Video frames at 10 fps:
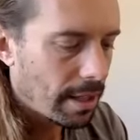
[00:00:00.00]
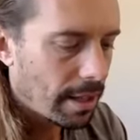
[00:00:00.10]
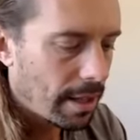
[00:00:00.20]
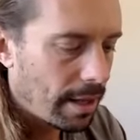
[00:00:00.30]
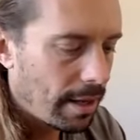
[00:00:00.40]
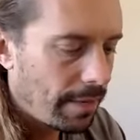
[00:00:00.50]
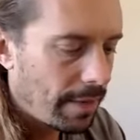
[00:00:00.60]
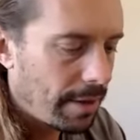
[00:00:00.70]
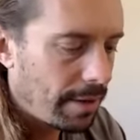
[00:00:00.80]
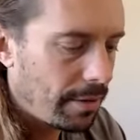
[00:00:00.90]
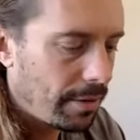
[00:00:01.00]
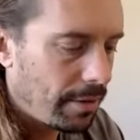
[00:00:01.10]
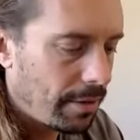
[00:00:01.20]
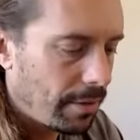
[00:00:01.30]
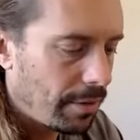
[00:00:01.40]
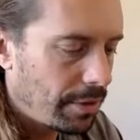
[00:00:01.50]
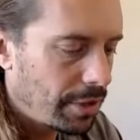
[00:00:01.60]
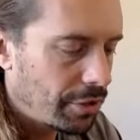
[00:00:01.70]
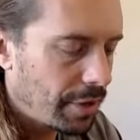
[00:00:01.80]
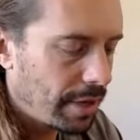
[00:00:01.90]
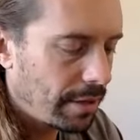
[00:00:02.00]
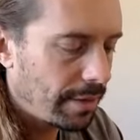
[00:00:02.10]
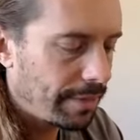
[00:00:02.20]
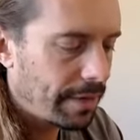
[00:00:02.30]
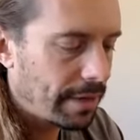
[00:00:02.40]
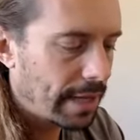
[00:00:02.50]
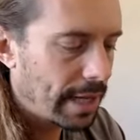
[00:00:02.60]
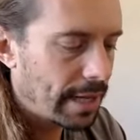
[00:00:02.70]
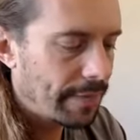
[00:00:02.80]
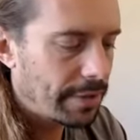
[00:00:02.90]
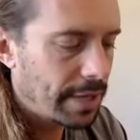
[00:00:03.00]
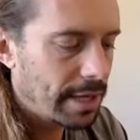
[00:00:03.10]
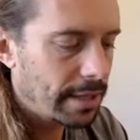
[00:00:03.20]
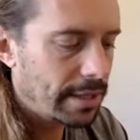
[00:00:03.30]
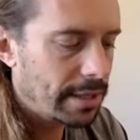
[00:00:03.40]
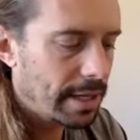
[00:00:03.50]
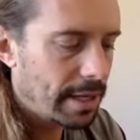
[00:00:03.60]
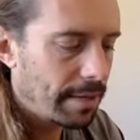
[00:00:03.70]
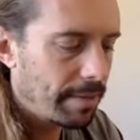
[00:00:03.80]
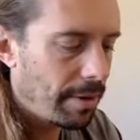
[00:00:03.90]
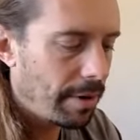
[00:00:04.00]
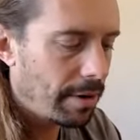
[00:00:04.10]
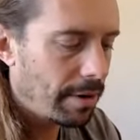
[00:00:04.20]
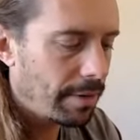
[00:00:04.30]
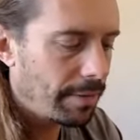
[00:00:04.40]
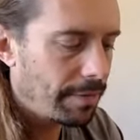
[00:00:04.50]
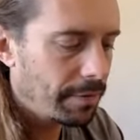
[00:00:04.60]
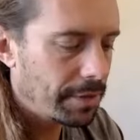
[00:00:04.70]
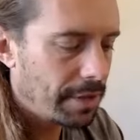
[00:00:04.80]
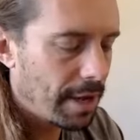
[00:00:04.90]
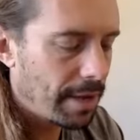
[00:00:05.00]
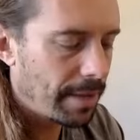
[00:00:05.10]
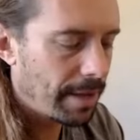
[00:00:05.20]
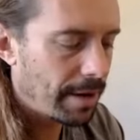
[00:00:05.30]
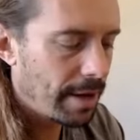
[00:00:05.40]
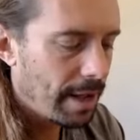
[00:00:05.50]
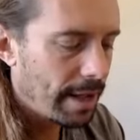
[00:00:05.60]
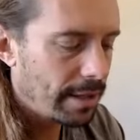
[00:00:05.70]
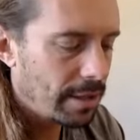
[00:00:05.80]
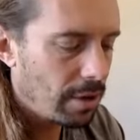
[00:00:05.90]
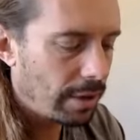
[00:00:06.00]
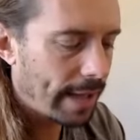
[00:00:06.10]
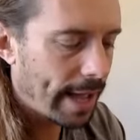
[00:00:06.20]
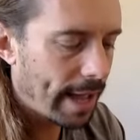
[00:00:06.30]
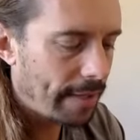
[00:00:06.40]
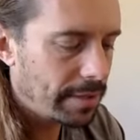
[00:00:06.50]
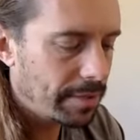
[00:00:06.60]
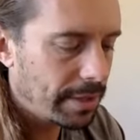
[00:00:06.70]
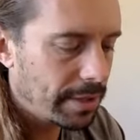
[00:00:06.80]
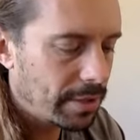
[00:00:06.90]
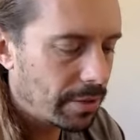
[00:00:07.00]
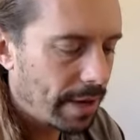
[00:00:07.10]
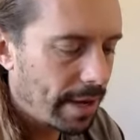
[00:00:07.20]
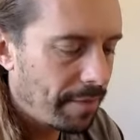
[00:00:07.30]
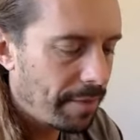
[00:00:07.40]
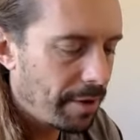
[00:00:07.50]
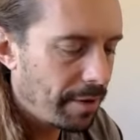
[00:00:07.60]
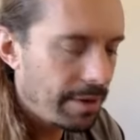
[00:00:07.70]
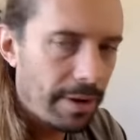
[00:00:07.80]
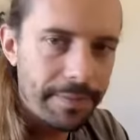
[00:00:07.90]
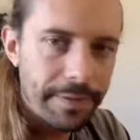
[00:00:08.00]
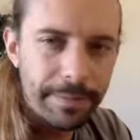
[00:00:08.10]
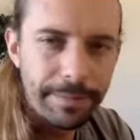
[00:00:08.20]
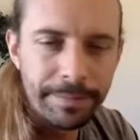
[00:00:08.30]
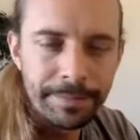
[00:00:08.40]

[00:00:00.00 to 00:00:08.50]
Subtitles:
Okay, and then you'd straighten the front leg if you're taking the second part first time there. It's called half splits or half pyramid often.